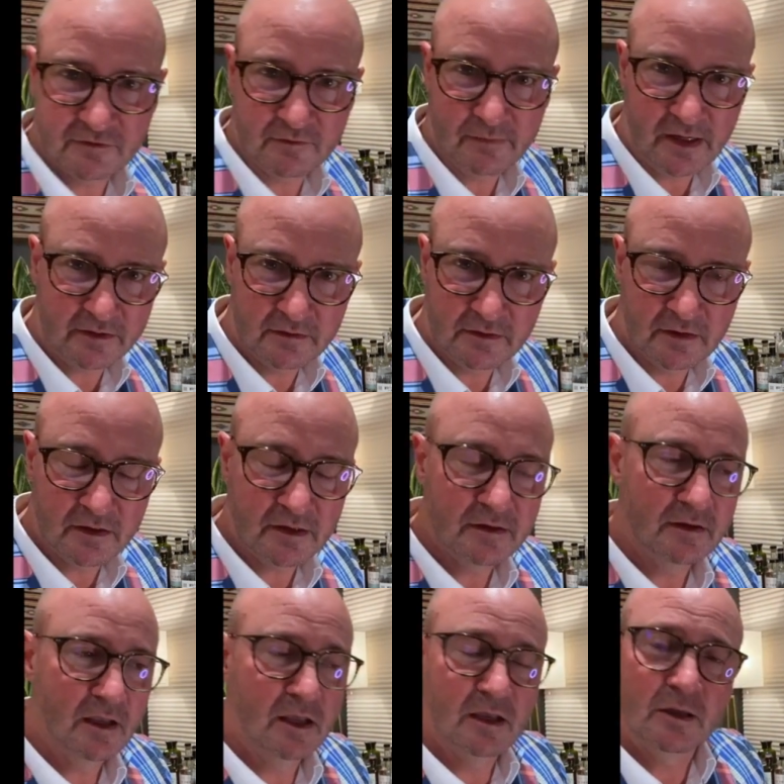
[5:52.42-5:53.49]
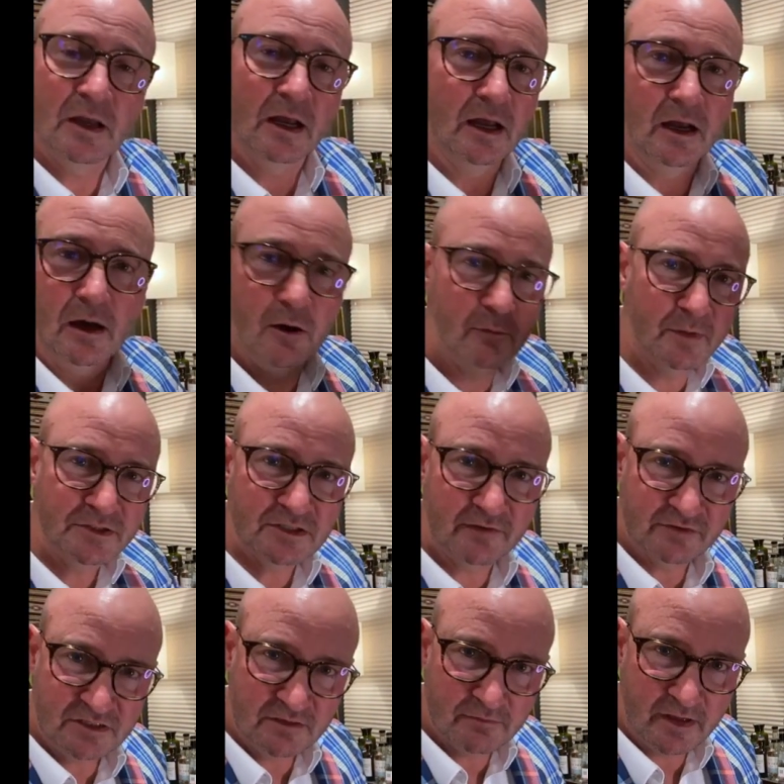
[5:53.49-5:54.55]
to Maidenii, a whole bunch of other
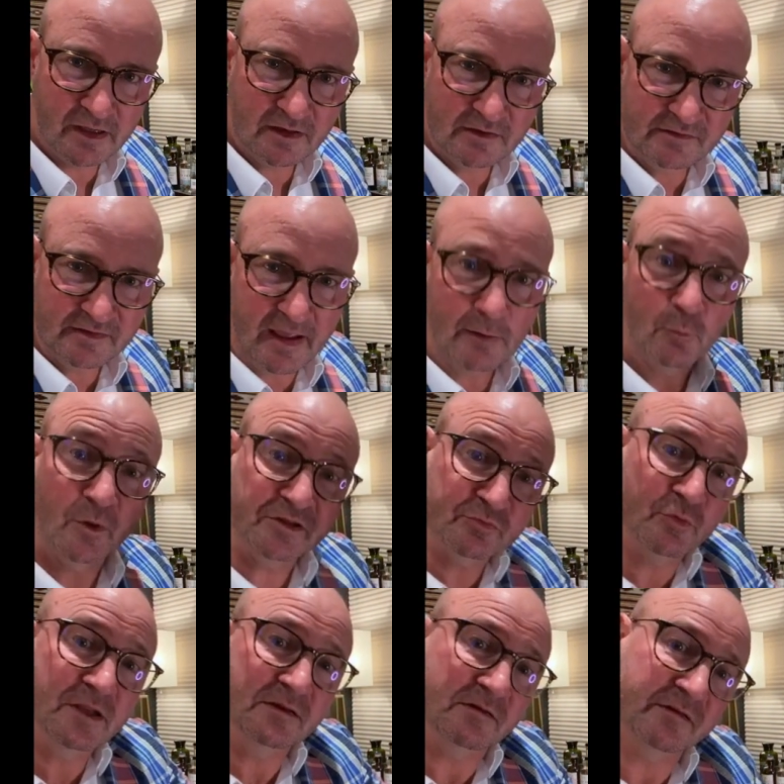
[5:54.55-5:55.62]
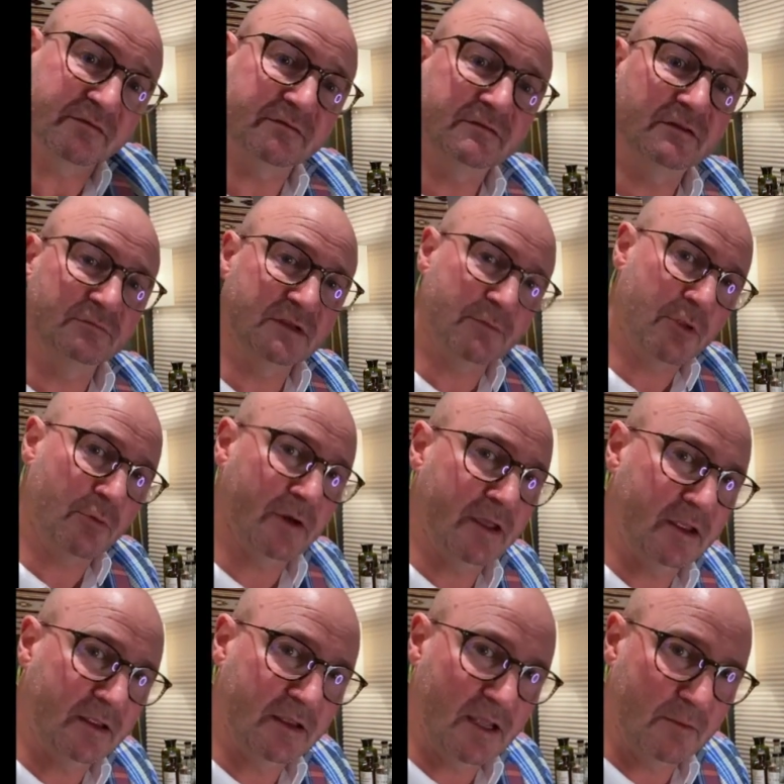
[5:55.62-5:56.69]
gin makers, and West Winds, some
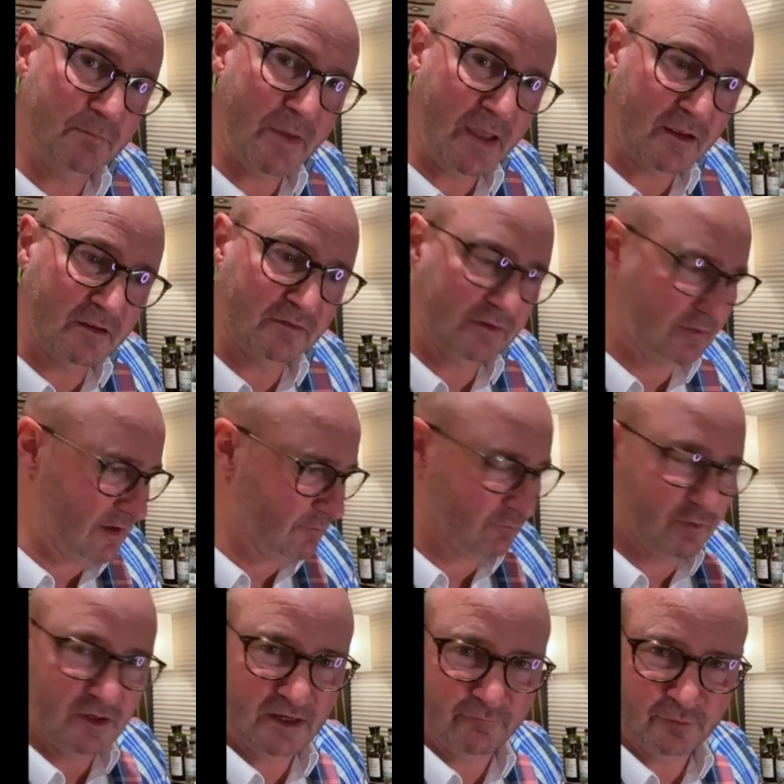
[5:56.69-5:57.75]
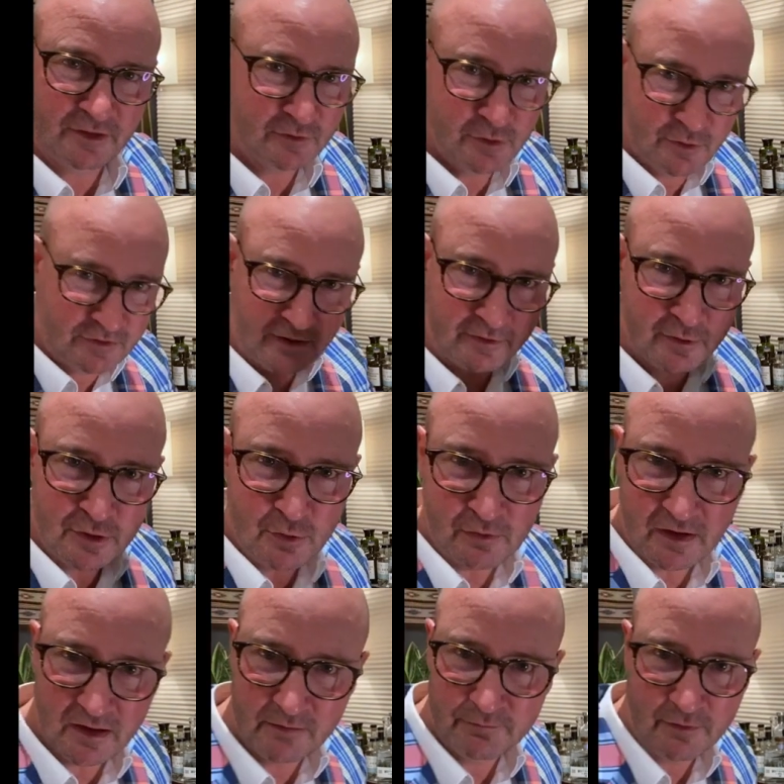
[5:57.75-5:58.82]
WA, came back, said, Yep, we love, we don't, don't know who you
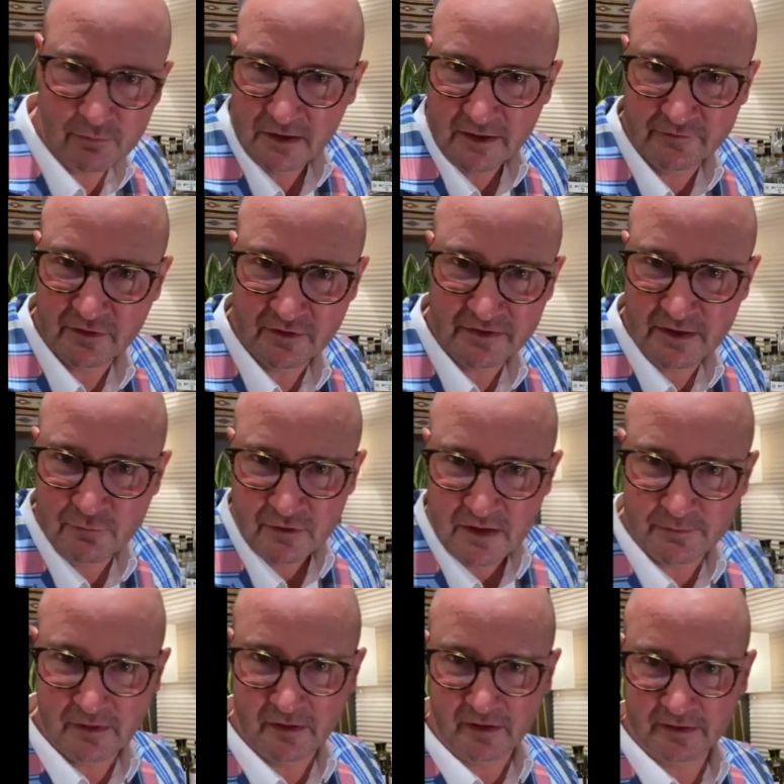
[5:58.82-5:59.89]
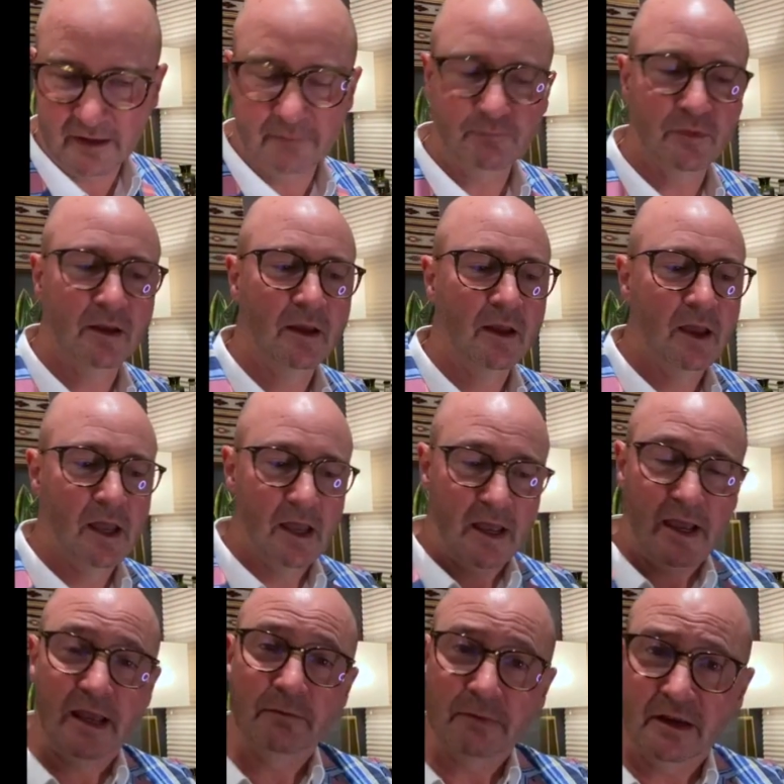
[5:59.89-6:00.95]
are, but we love the idea, we'll get behind that
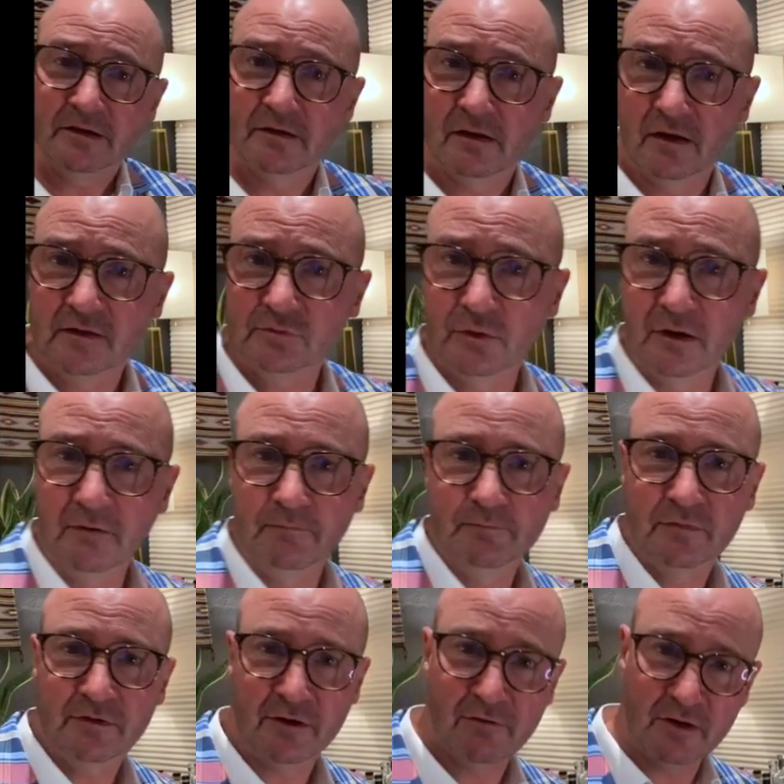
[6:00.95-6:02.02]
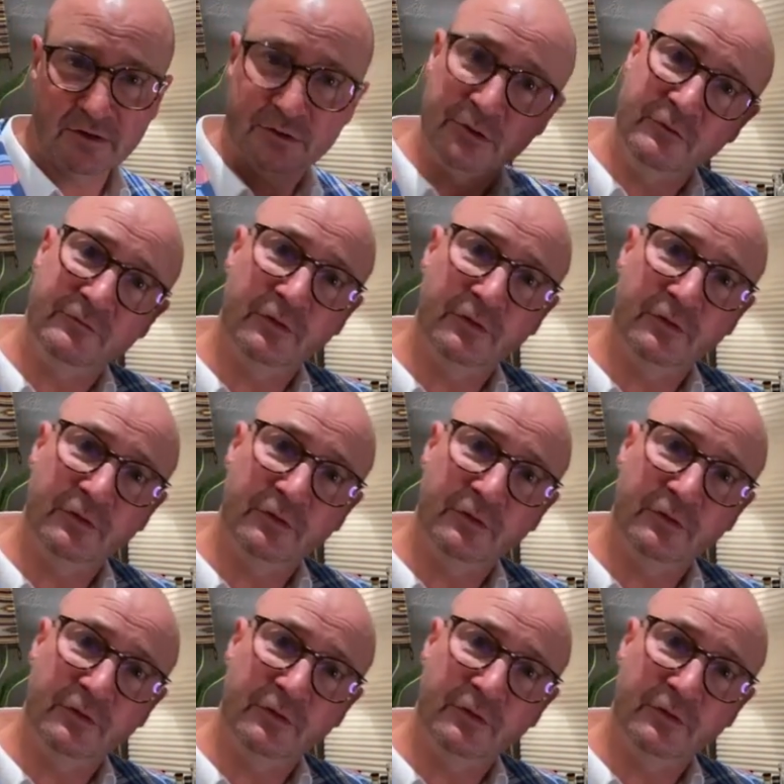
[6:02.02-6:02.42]
and Maidenii as well. So I created two